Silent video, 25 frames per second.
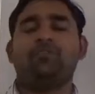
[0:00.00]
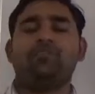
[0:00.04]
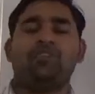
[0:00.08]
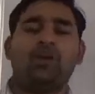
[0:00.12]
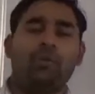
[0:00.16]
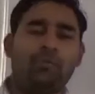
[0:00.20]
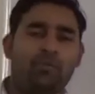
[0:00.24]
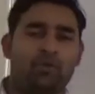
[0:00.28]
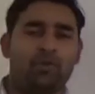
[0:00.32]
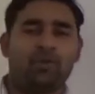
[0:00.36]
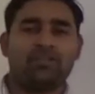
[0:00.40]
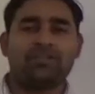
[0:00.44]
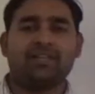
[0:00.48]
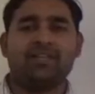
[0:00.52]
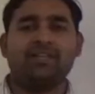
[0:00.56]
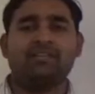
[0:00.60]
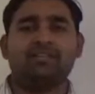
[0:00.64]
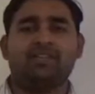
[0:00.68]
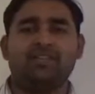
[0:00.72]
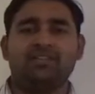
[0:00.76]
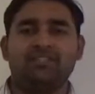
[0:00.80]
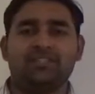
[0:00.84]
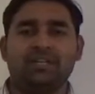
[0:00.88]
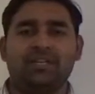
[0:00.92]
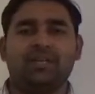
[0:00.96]
of Computer Science
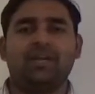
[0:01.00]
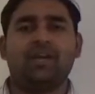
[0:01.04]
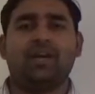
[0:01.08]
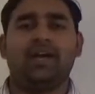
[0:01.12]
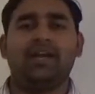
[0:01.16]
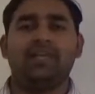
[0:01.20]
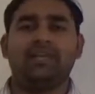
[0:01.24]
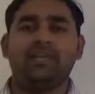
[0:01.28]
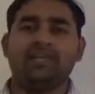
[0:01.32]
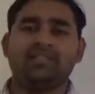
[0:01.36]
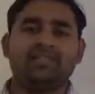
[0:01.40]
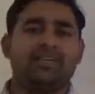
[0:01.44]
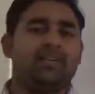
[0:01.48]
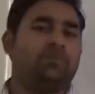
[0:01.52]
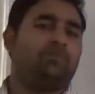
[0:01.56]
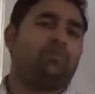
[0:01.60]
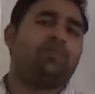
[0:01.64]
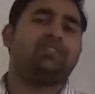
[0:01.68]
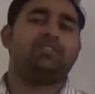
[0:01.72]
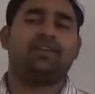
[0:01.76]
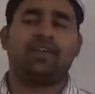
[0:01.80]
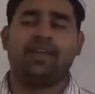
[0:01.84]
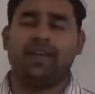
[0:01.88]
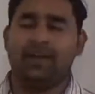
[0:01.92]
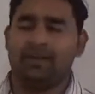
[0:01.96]
Engineering, IES
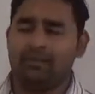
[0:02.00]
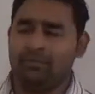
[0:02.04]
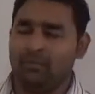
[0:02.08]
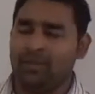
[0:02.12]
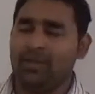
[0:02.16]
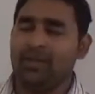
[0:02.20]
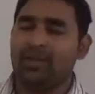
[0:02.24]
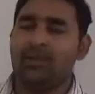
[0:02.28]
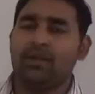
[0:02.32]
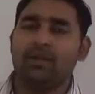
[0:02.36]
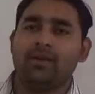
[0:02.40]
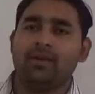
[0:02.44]
IPS Academy.